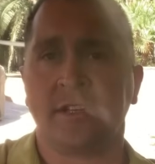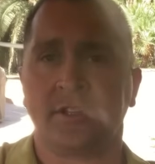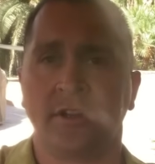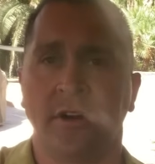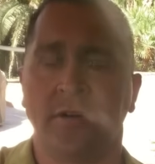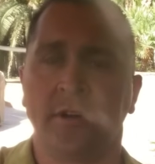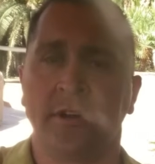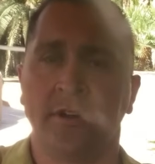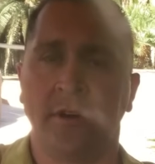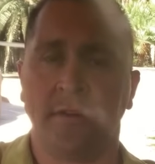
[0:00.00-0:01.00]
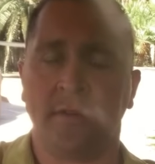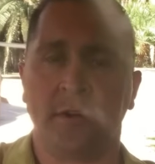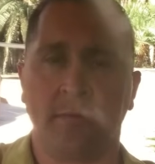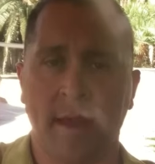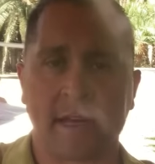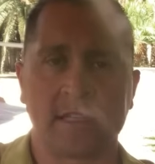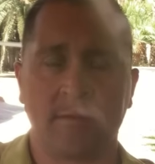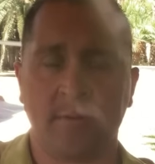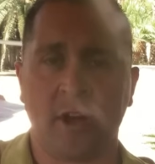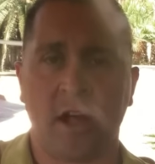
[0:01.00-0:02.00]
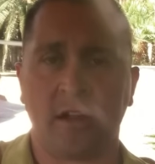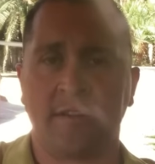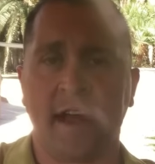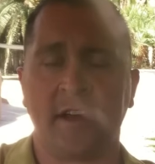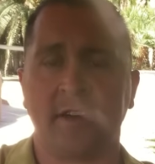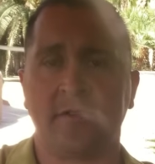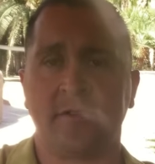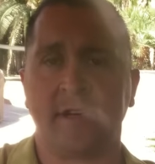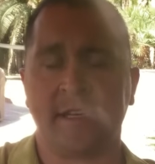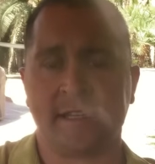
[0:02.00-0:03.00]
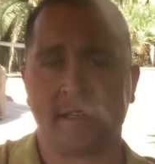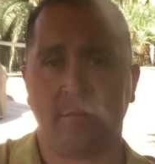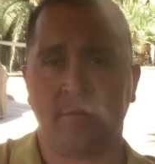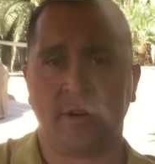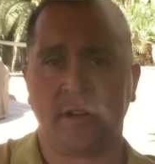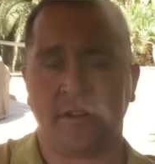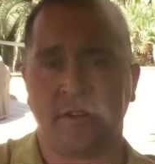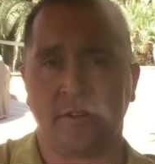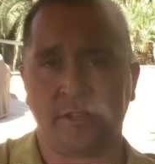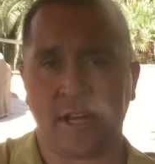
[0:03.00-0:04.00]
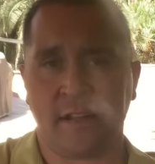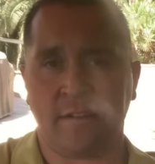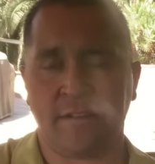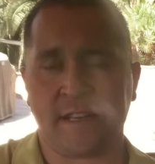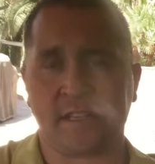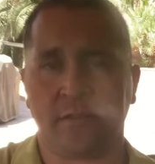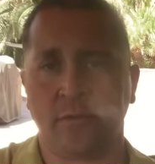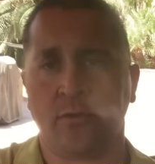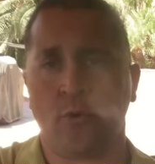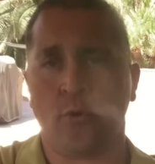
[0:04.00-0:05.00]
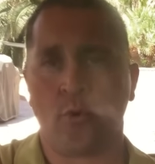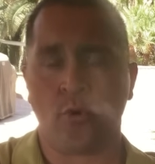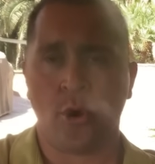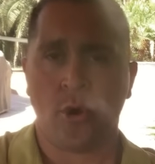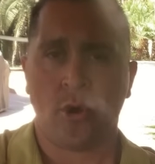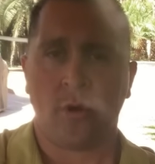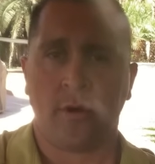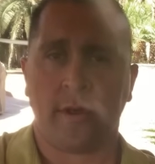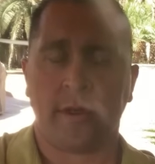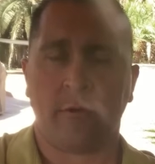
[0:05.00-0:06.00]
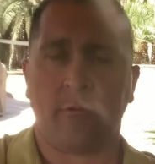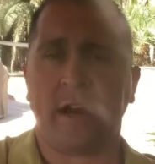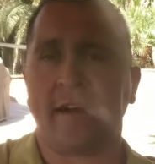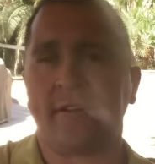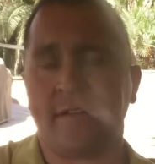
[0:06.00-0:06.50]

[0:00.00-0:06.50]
So, your maximum dollar value is to book the Coachella Festival or whatever.